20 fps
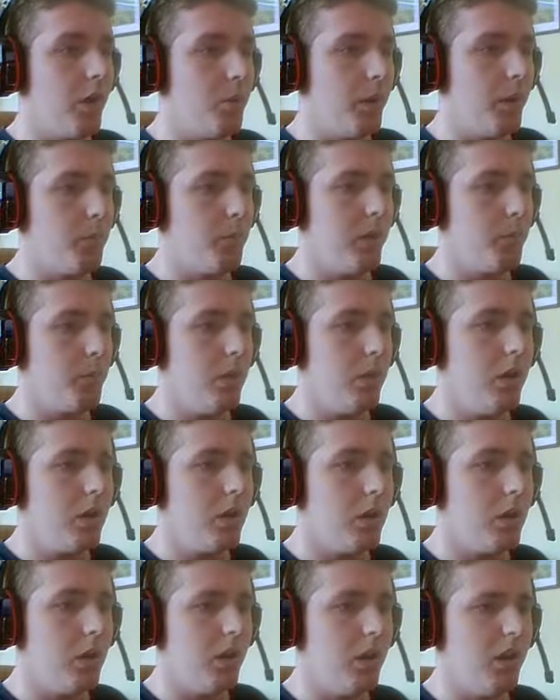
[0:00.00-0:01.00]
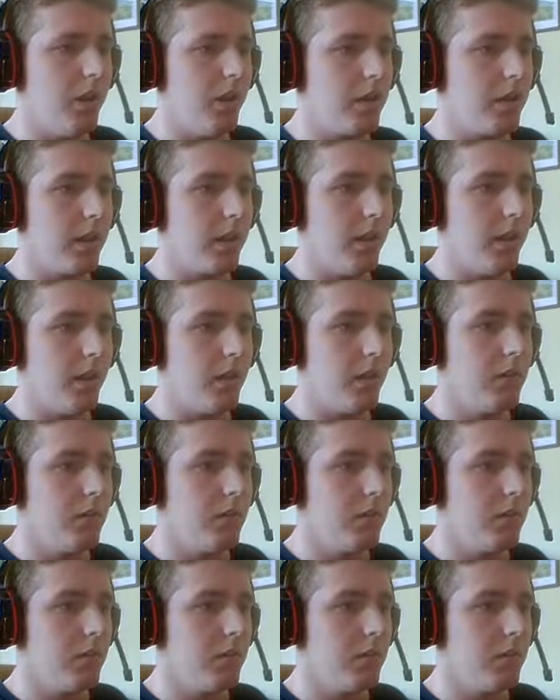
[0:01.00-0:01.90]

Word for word: Oh, wait, wait, what? Oh, okay, then.